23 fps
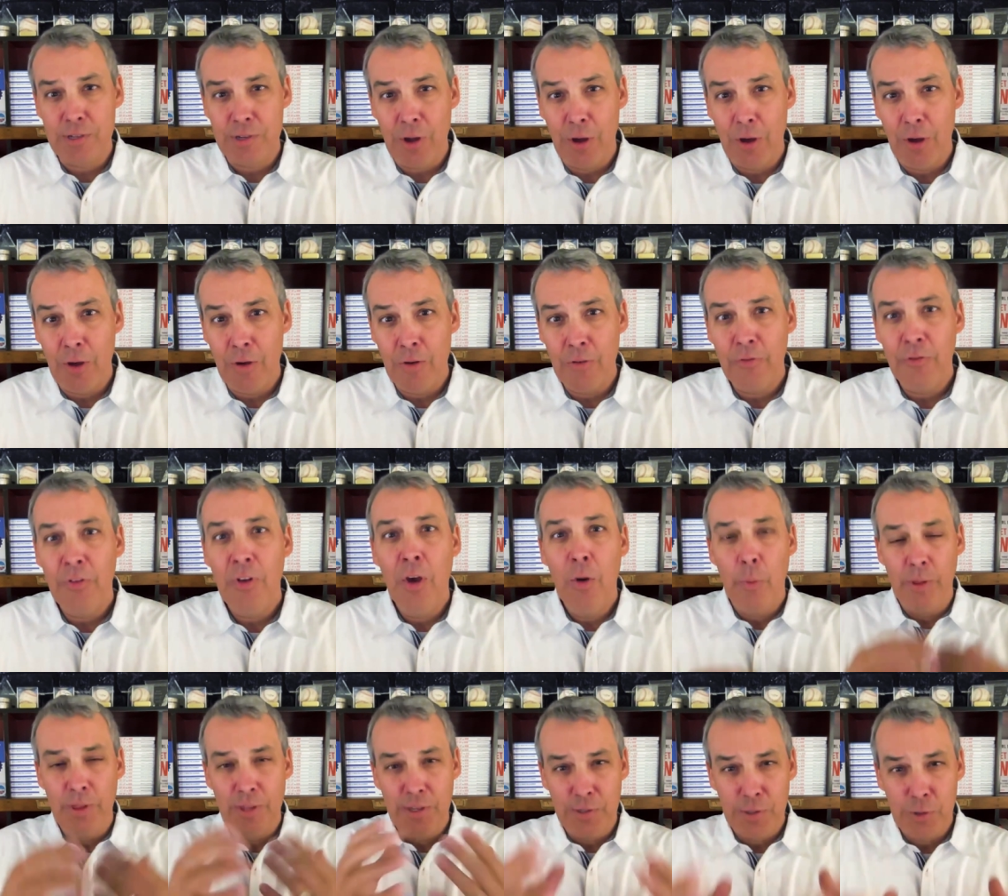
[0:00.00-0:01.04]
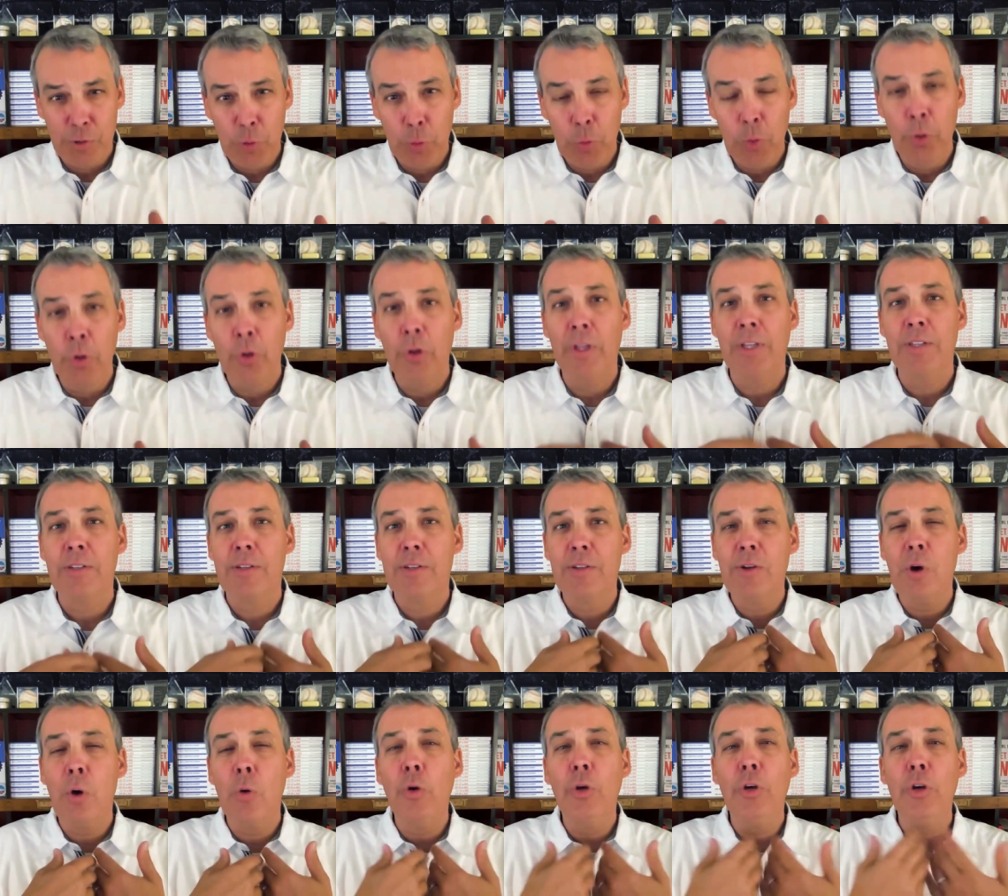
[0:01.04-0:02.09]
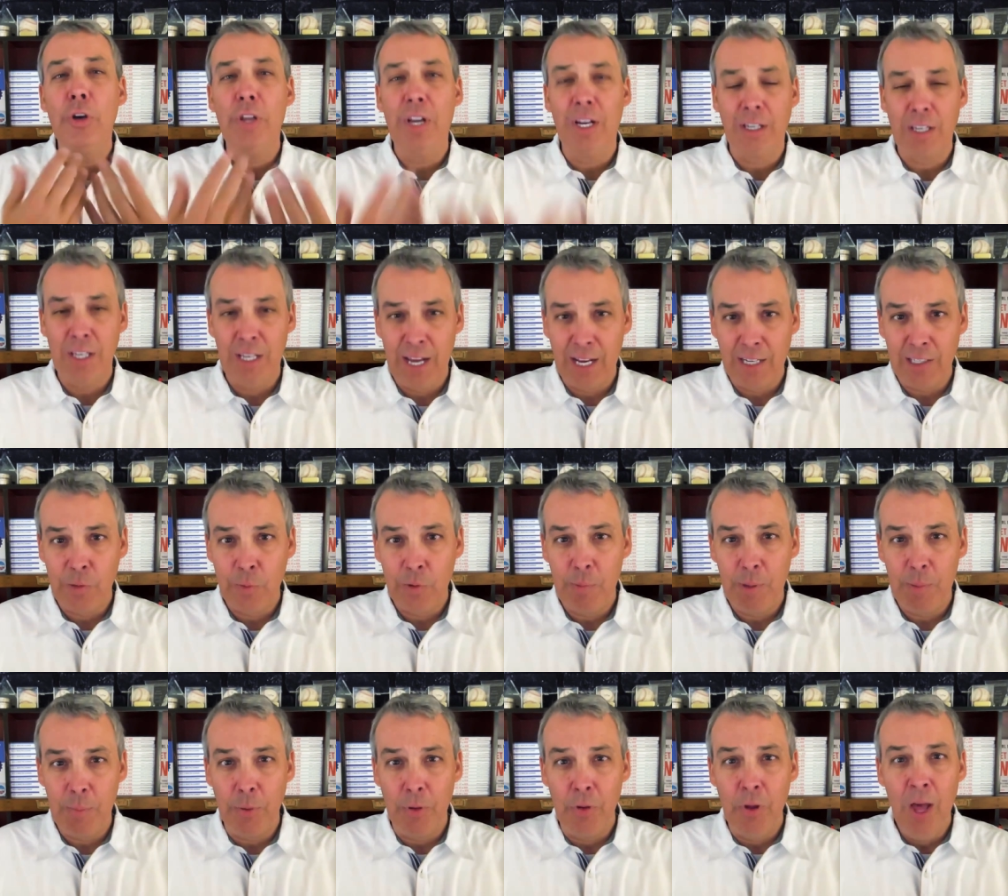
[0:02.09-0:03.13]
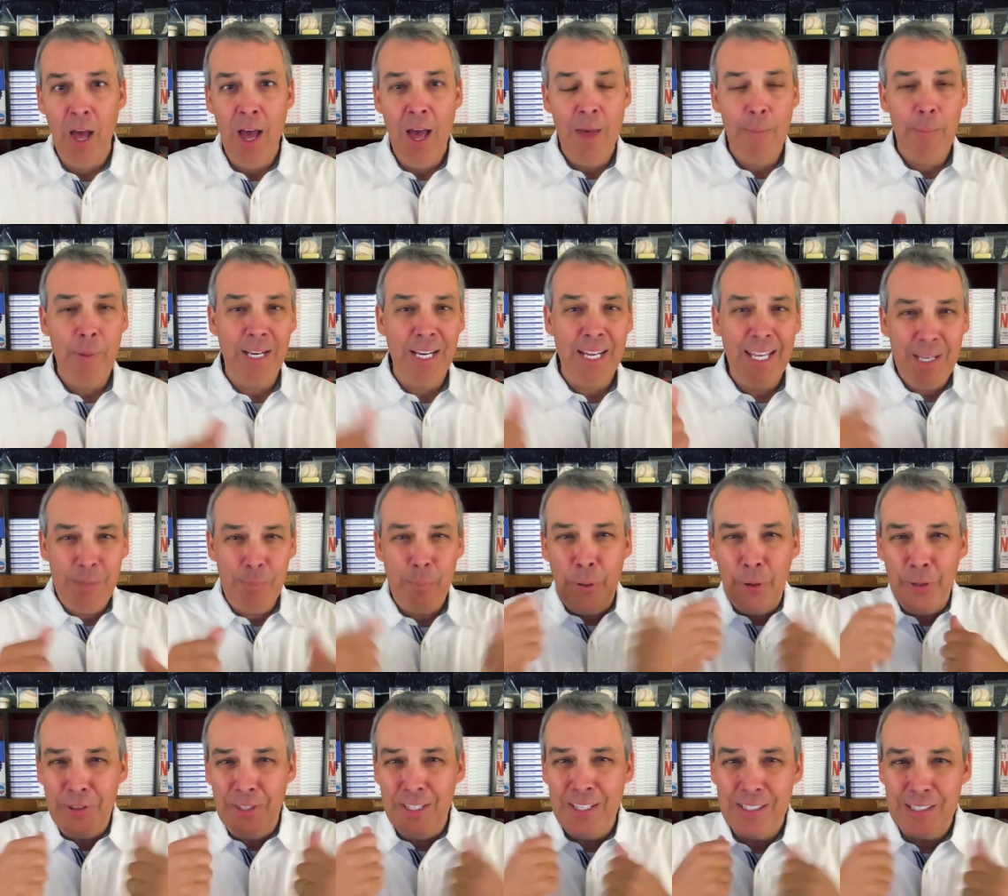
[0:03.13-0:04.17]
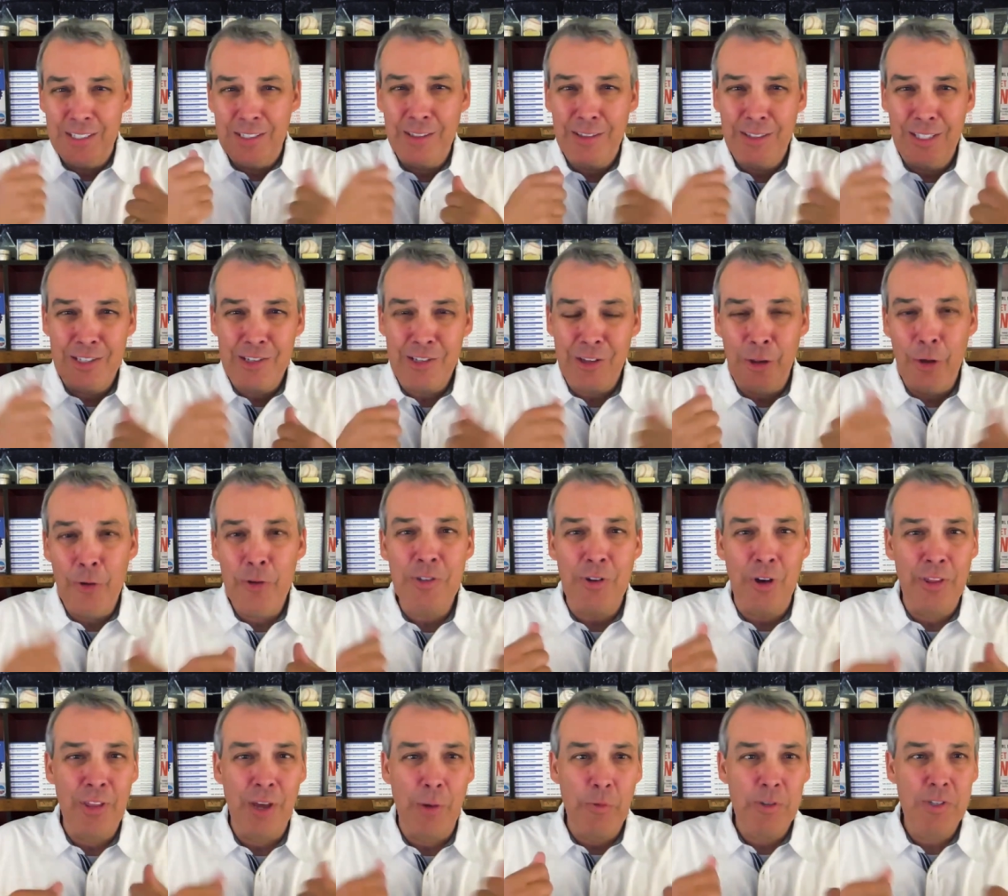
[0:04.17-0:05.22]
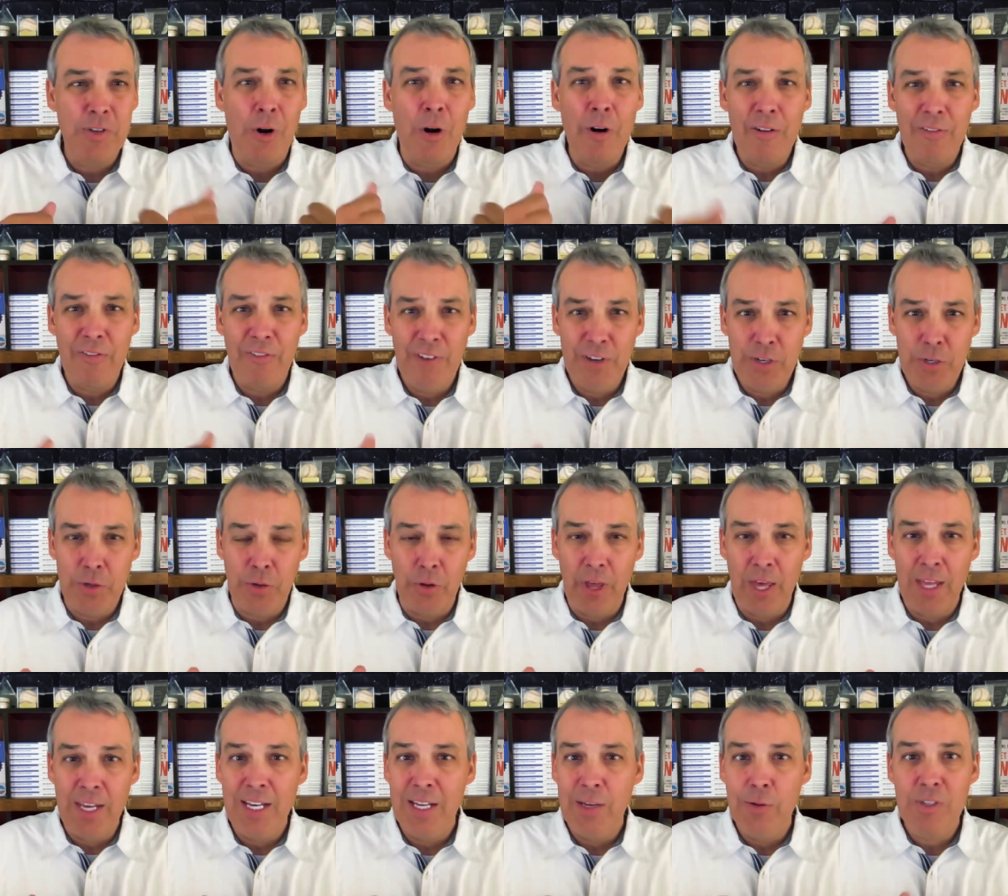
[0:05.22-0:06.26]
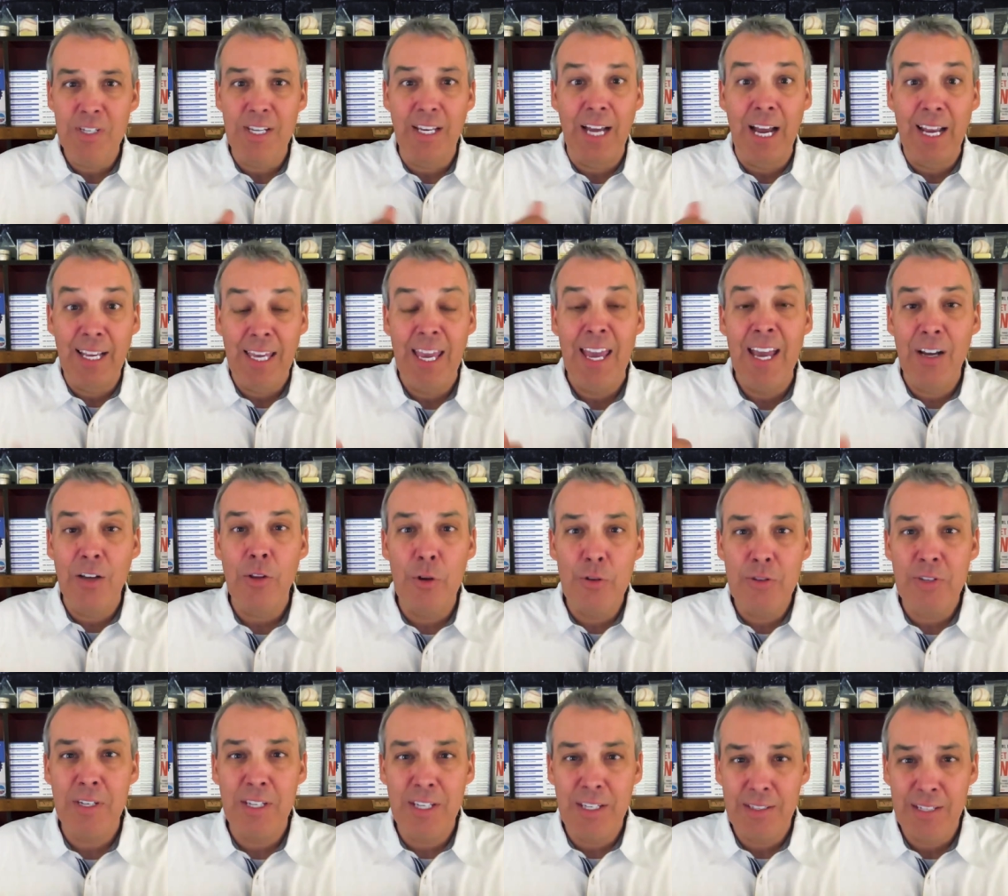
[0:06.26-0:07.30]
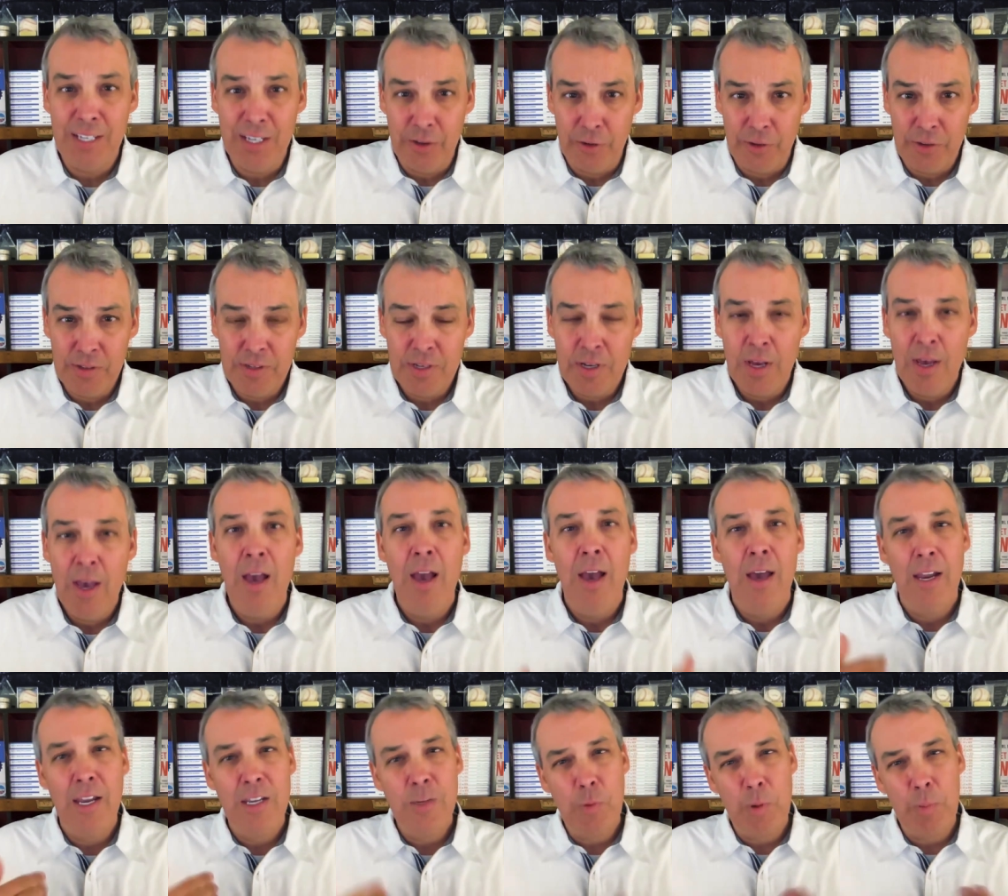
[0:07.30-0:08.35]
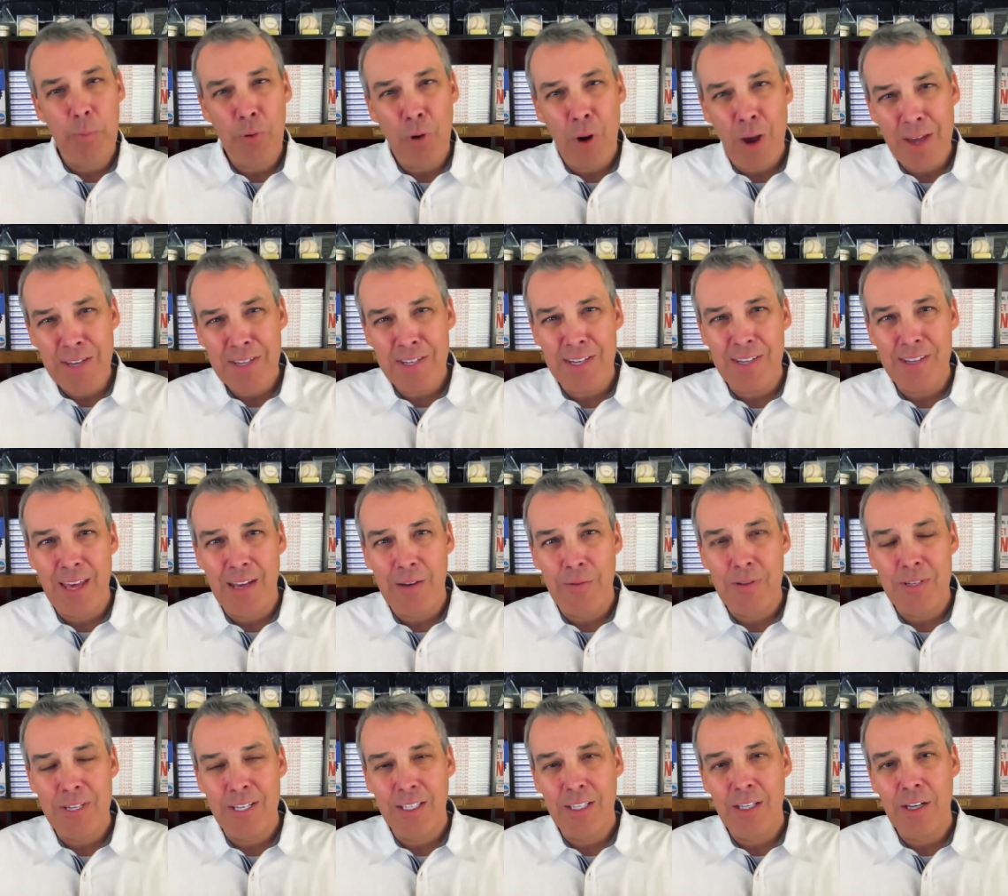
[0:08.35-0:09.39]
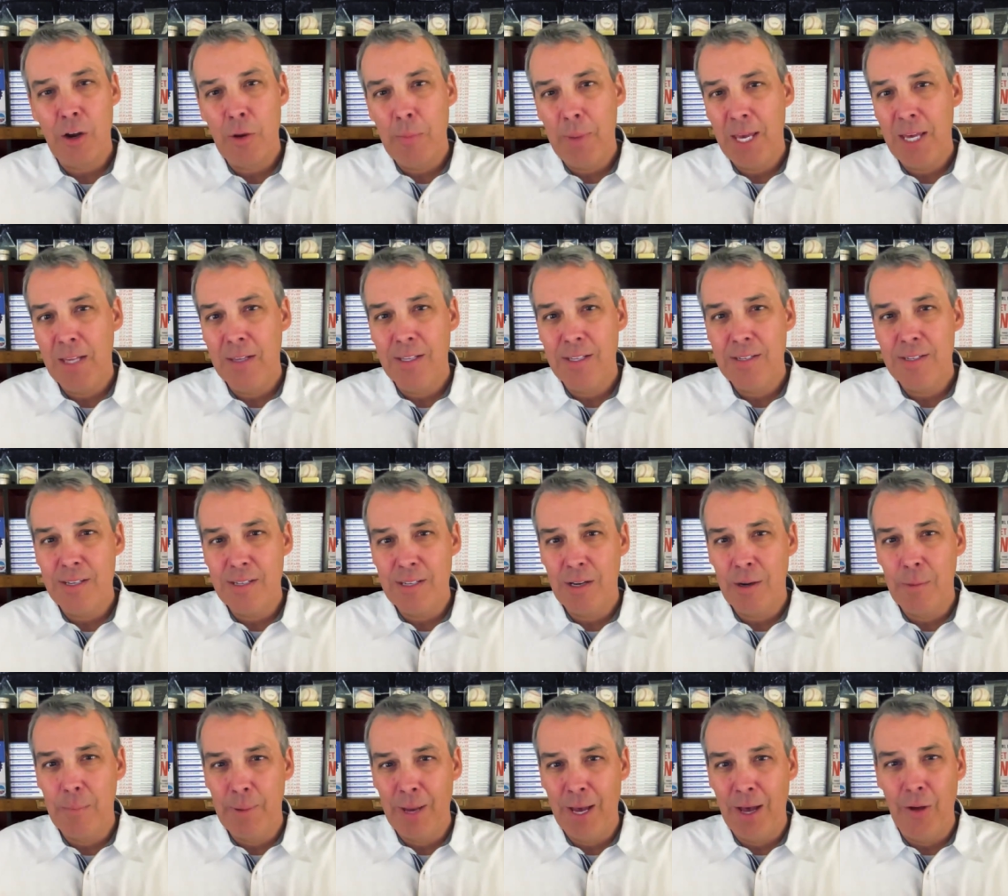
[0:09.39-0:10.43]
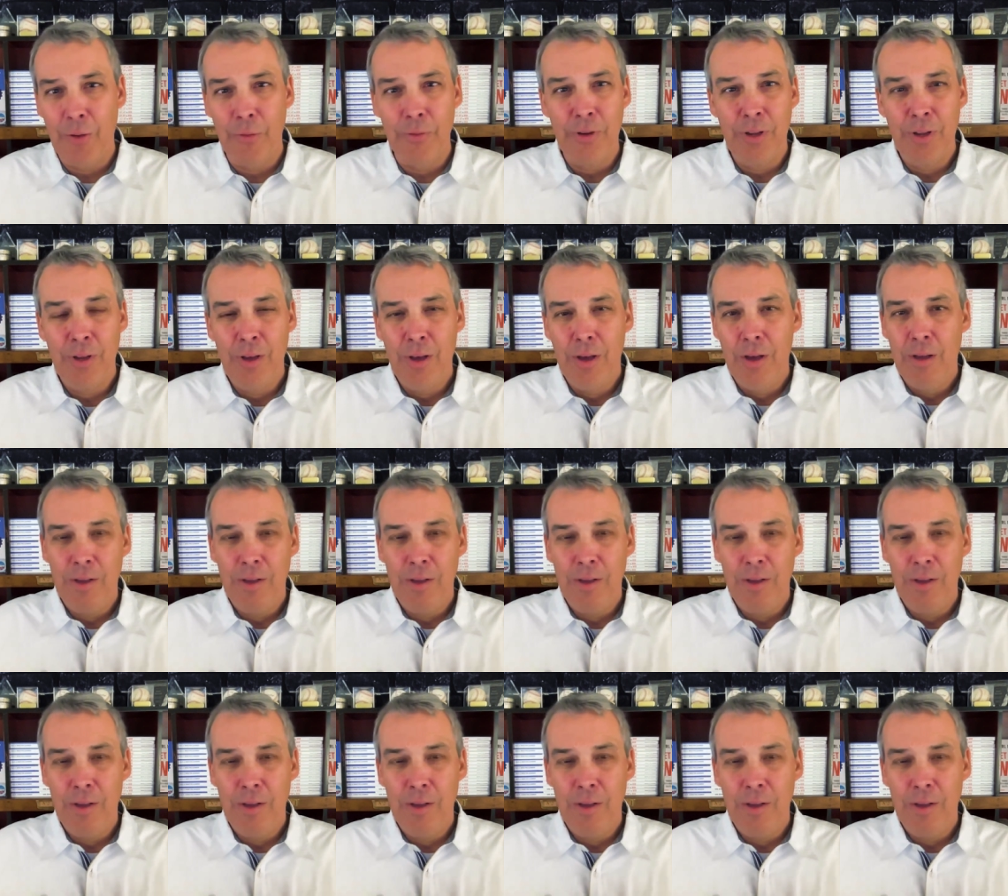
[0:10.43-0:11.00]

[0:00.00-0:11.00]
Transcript: to solve, with his tool and so good at connecting with people. But he put these this clothes on that was artificial, and he was like, I can't close any deals. And as we processed that, it was like, you know, man, this isn't about